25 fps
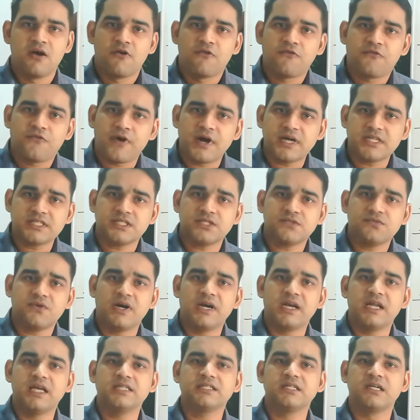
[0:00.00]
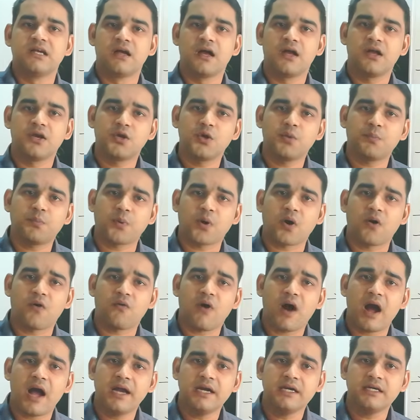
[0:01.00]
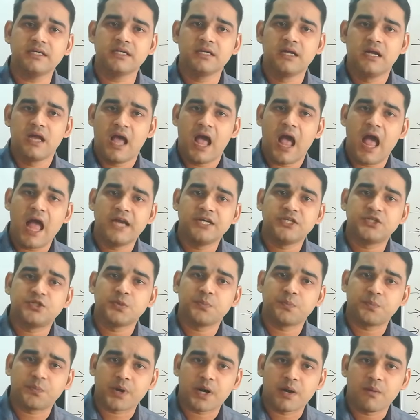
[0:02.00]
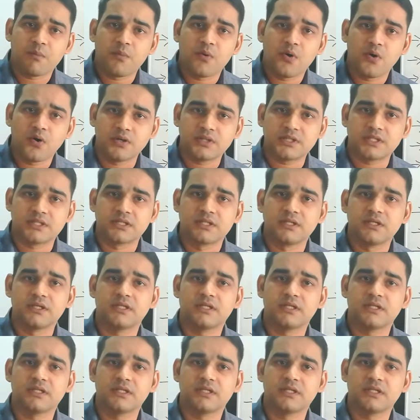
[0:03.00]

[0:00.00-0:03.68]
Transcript: First one is to provide and to promote